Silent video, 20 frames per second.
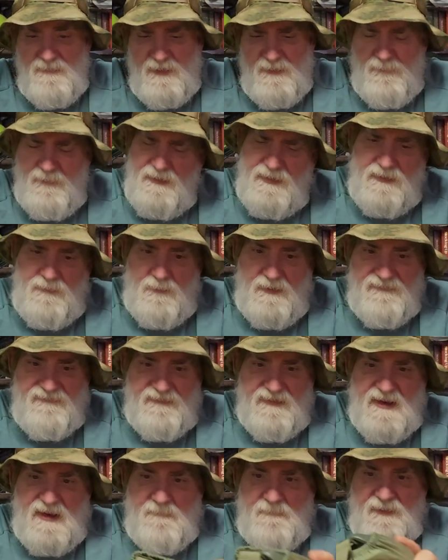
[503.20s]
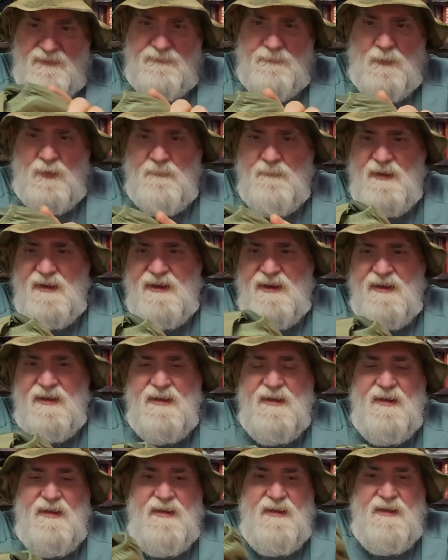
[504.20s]
But it really wasn't that much more money.
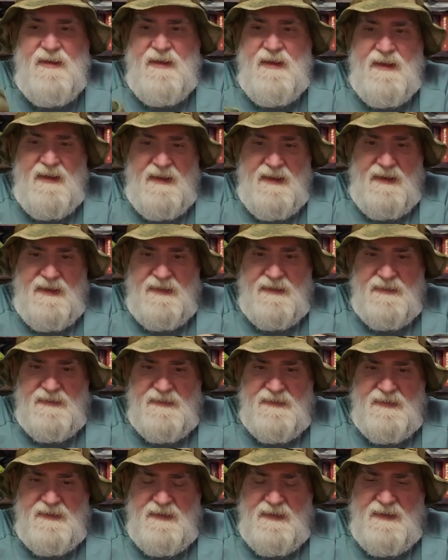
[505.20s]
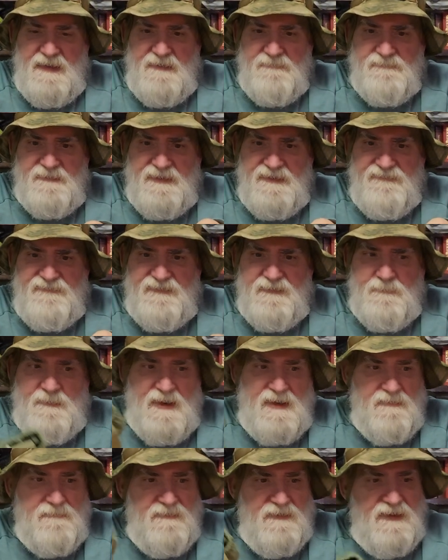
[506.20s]
And I have links in the
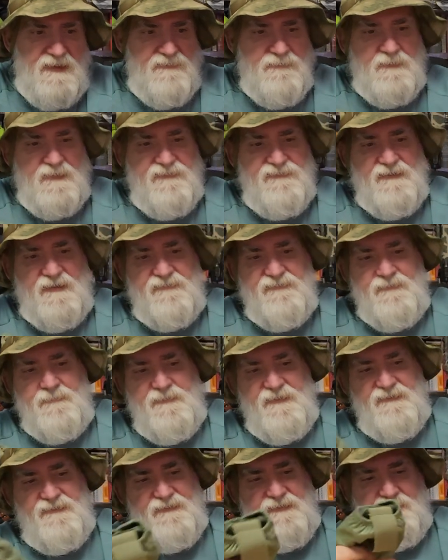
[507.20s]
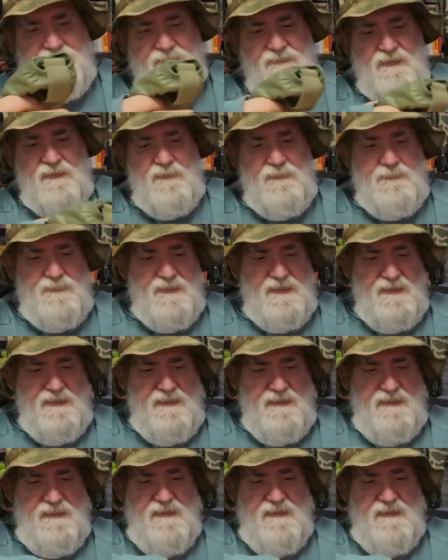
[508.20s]
bottom if you guys want to check some of this stuff out. But